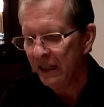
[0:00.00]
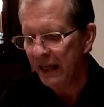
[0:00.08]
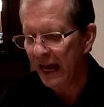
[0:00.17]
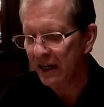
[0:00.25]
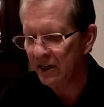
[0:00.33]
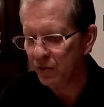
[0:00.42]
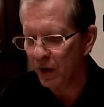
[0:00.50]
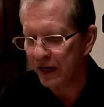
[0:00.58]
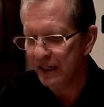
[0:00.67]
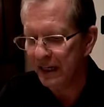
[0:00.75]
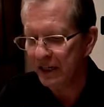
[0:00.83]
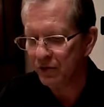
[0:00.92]
That is
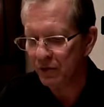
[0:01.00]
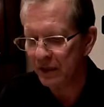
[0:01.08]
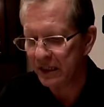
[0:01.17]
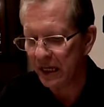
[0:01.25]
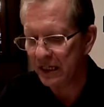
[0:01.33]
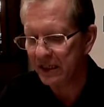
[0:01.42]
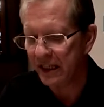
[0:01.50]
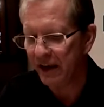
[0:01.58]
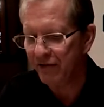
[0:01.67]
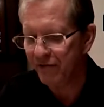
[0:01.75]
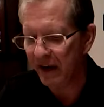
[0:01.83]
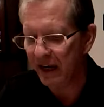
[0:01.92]
why Nichiren says
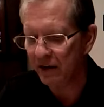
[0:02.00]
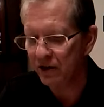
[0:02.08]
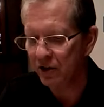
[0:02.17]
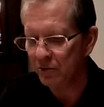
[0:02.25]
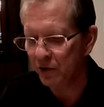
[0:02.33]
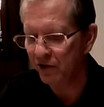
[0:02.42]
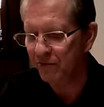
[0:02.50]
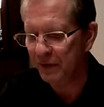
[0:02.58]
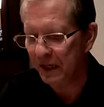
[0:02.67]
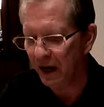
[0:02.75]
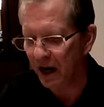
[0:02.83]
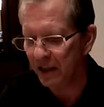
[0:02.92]
they fail to move
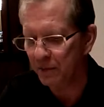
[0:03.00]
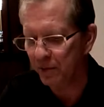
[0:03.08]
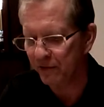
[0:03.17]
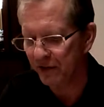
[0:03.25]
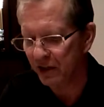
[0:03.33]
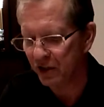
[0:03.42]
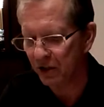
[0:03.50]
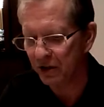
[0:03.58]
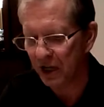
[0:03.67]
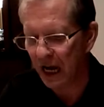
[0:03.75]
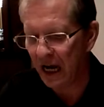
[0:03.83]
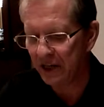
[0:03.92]
beyond the provisional
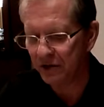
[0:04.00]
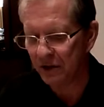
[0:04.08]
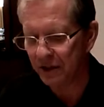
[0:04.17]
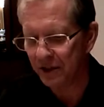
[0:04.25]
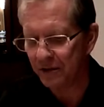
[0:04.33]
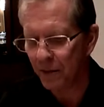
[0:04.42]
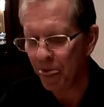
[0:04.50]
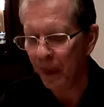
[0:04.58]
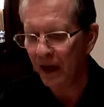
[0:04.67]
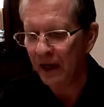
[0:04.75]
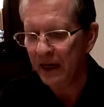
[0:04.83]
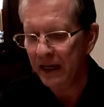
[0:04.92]
doctrines.
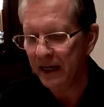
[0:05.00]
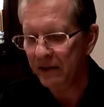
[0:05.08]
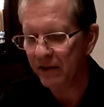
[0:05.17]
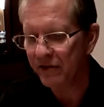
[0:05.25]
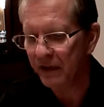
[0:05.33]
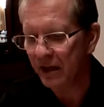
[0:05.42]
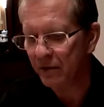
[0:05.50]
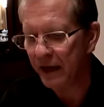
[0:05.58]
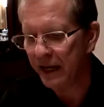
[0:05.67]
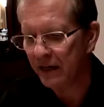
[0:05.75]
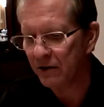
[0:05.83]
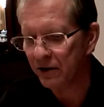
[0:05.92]
In the
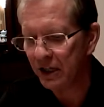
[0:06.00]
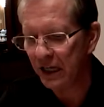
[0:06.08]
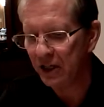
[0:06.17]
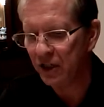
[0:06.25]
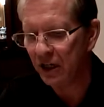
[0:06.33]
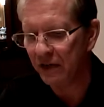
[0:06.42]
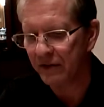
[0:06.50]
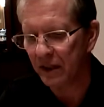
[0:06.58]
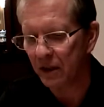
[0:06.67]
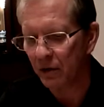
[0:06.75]
theoretical teaching of the